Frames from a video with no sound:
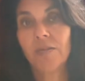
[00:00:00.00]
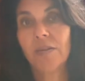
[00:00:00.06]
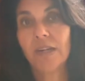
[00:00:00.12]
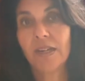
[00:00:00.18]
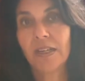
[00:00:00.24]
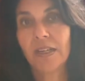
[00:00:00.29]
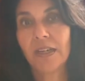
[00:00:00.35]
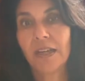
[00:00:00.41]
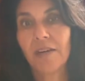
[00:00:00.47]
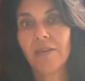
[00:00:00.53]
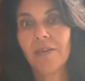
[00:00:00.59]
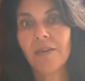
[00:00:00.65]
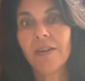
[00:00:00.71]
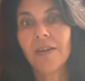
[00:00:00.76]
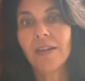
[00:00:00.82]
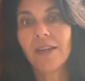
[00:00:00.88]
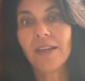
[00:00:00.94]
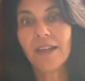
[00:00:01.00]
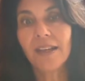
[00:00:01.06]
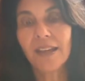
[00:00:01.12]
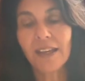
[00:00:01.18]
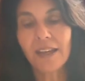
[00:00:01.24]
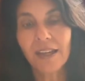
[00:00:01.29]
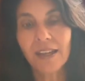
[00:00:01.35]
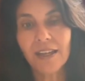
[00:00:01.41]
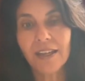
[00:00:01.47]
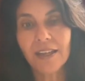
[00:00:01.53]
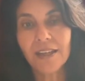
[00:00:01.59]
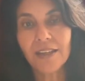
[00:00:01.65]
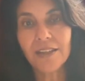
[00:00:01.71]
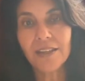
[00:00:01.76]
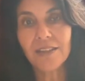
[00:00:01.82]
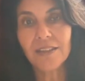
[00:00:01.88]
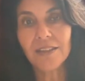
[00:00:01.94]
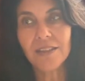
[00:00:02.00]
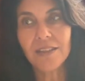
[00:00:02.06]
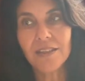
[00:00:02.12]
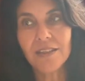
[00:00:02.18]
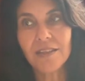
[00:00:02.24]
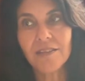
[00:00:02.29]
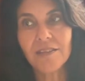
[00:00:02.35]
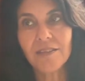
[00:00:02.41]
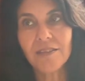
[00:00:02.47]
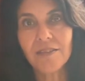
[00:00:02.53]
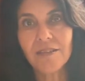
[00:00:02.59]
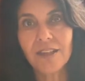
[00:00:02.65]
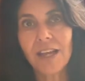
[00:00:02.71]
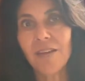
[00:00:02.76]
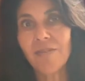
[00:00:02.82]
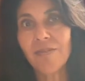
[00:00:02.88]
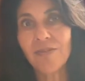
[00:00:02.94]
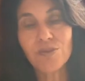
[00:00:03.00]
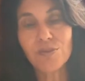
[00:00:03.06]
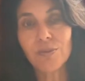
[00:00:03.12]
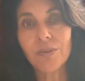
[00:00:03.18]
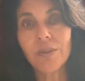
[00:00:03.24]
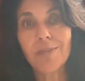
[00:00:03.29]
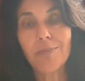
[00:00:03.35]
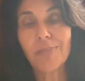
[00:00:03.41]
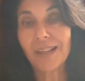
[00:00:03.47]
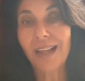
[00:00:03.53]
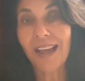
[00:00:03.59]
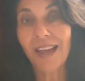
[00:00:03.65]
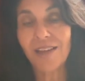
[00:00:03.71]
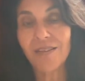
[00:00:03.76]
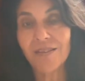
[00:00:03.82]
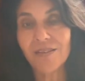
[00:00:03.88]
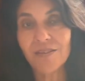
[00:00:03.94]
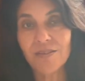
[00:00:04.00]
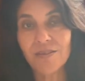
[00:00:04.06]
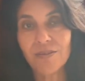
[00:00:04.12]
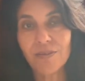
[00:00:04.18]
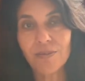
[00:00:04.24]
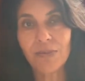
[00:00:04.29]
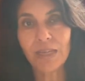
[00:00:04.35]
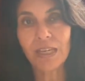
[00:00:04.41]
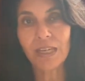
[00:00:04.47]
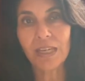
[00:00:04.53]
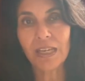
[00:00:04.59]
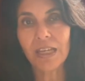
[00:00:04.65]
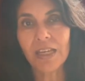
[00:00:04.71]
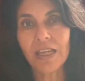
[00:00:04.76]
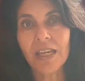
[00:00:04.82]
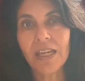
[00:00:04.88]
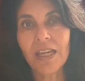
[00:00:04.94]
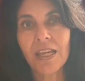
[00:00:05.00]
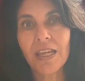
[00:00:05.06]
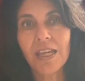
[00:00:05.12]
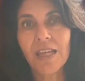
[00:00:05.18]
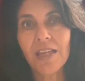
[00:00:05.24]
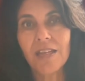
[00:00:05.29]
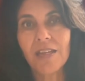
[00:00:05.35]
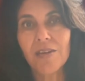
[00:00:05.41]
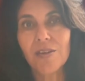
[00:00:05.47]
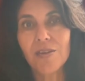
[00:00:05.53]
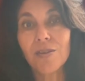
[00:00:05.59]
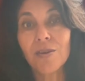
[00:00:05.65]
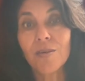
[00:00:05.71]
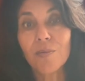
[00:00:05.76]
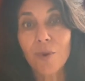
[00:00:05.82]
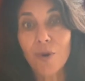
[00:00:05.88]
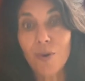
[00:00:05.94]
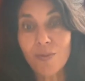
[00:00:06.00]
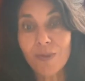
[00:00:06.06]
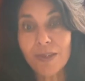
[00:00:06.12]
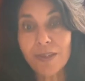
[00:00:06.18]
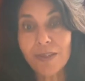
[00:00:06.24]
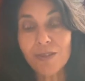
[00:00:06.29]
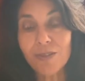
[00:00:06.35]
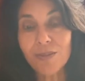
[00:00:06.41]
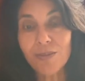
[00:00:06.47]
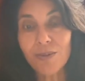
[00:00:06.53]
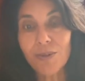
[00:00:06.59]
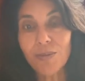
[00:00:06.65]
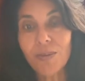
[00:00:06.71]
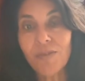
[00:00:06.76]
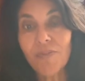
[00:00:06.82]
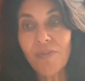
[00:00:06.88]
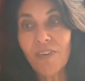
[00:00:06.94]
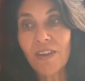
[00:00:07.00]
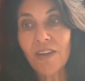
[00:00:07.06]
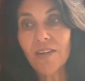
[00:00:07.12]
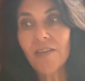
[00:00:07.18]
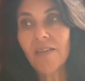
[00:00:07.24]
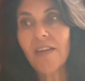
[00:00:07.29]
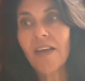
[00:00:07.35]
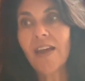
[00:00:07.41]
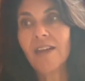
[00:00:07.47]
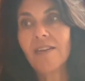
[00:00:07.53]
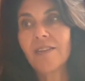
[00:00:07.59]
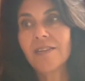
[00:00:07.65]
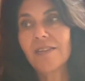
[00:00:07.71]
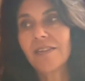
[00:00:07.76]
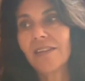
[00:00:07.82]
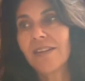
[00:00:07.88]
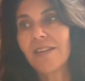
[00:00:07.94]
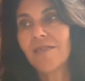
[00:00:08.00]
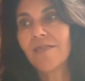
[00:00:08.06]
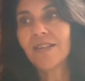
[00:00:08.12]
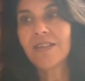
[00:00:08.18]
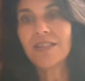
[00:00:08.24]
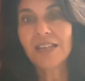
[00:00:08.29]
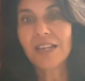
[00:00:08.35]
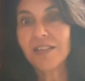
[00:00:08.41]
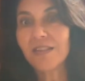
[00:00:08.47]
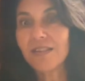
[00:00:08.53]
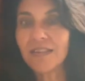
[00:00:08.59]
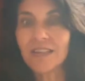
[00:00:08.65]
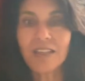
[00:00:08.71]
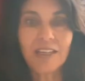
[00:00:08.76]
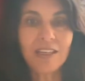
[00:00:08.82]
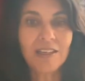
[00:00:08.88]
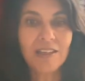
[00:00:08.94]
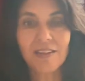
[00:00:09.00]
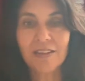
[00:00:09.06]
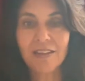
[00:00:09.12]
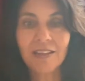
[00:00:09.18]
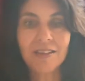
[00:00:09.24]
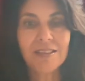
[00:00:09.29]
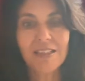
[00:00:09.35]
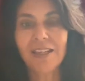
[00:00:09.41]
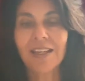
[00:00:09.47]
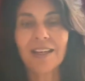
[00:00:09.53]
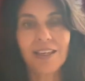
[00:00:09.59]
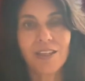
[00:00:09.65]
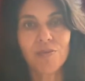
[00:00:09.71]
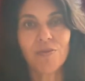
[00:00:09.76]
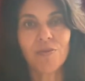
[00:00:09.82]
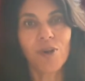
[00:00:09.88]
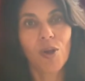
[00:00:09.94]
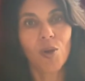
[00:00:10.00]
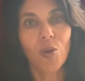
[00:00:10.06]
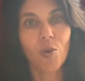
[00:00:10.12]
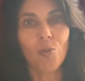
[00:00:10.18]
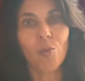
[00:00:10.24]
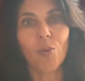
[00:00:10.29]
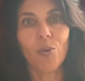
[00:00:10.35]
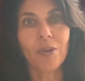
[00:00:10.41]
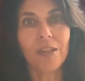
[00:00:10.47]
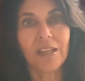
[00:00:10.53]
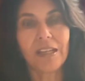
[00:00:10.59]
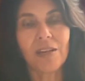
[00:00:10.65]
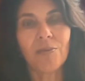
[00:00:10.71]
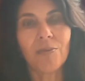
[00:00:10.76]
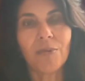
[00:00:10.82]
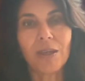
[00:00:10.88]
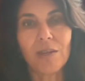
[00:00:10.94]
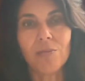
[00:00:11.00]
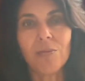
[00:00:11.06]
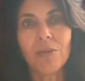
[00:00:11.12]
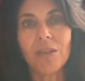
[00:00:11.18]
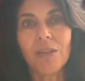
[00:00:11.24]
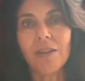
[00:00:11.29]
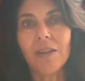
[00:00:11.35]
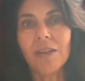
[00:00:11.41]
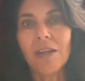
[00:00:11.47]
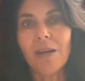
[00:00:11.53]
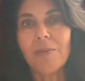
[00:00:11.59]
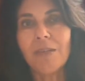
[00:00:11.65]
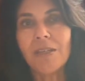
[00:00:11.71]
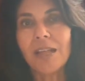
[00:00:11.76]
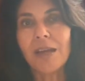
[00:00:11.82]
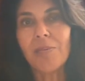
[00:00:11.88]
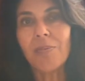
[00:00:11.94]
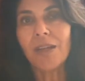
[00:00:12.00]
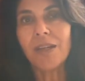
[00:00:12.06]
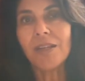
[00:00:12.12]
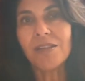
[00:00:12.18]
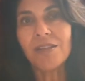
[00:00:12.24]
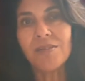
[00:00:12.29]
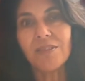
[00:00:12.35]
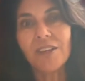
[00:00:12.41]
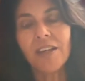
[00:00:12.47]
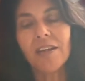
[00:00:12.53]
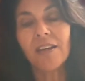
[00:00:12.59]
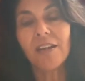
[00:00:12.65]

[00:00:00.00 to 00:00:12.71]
right now. And life is really blessed for me. There's no moments where we feel that kind of intensity and things get kind of whirly, and we can really come into that place of like,